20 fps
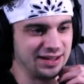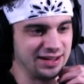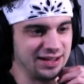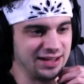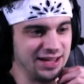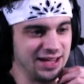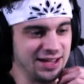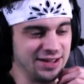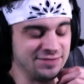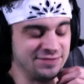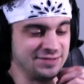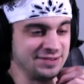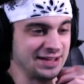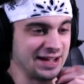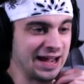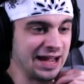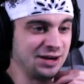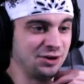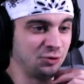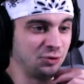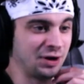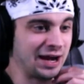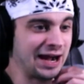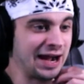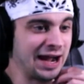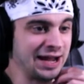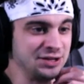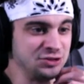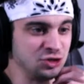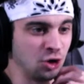If I
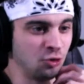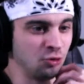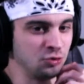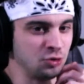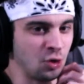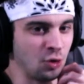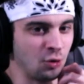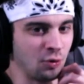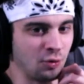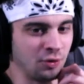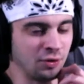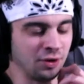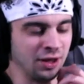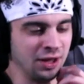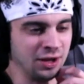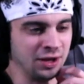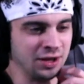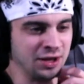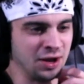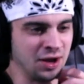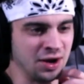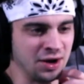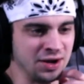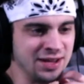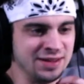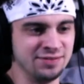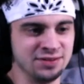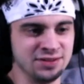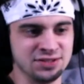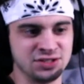don't know,
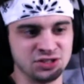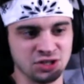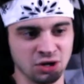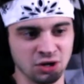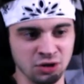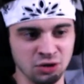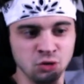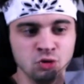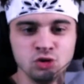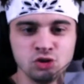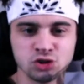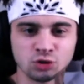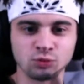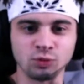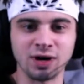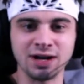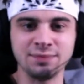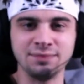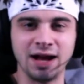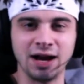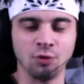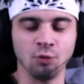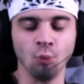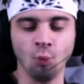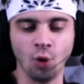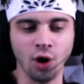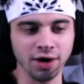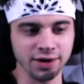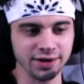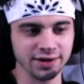even who's your running back
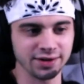one?